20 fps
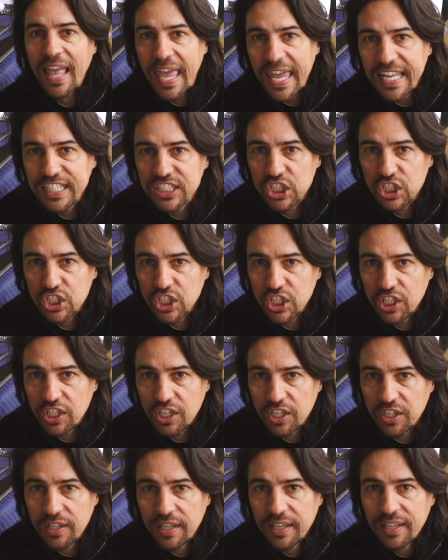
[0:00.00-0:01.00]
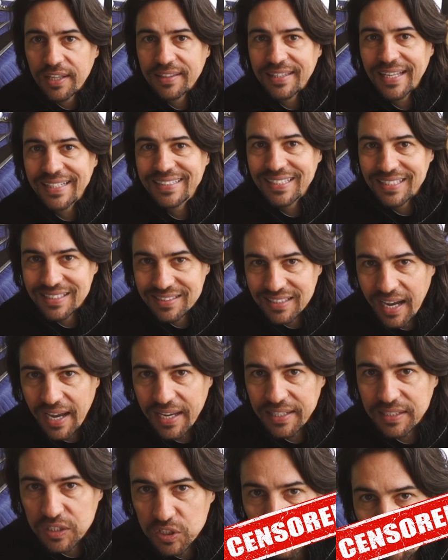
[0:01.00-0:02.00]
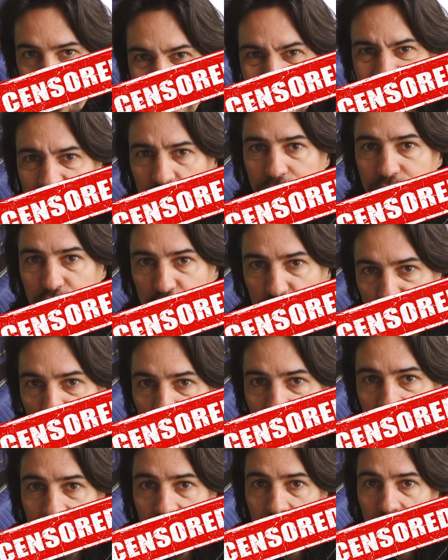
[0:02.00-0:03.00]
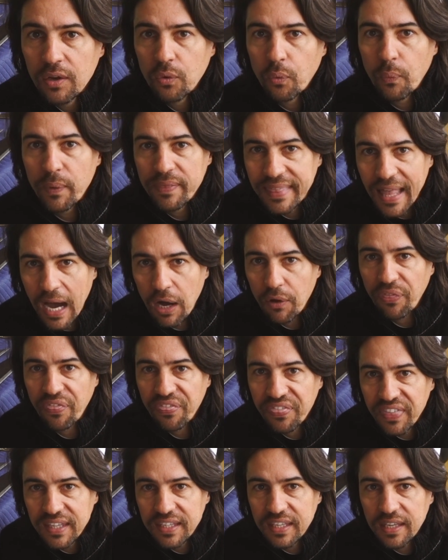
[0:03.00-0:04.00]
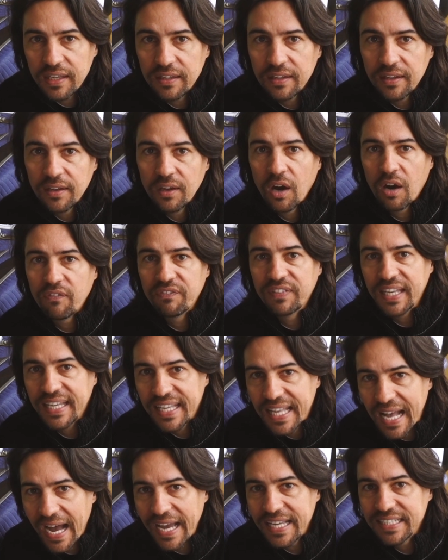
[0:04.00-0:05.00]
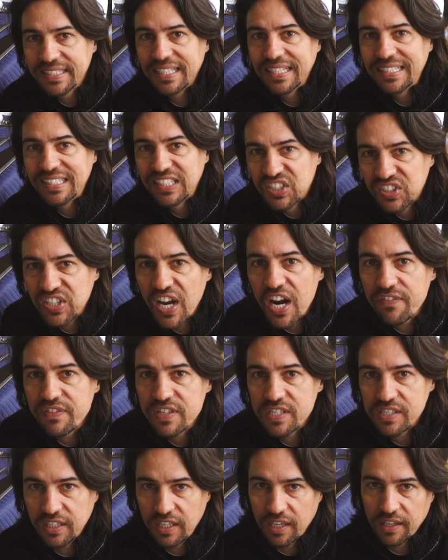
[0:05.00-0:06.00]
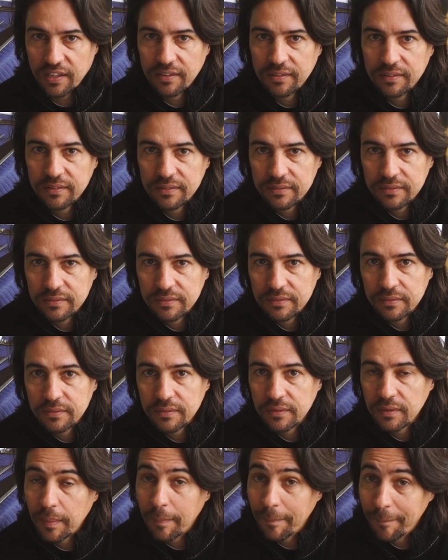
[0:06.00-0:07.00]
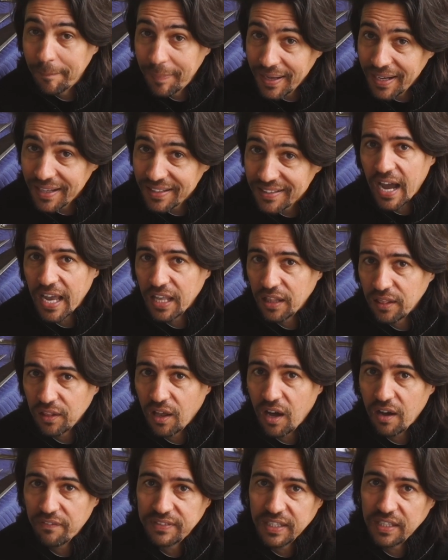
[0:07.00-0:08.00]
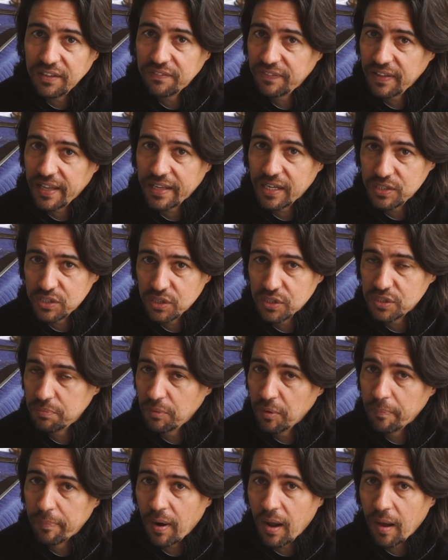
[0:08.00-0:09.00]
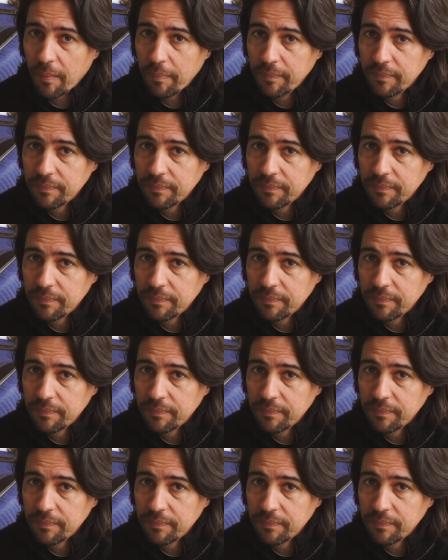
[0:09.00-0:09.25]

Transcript: engineer that designed this without thinking of the guys servicing it. But I love the in-flight adjustable prop.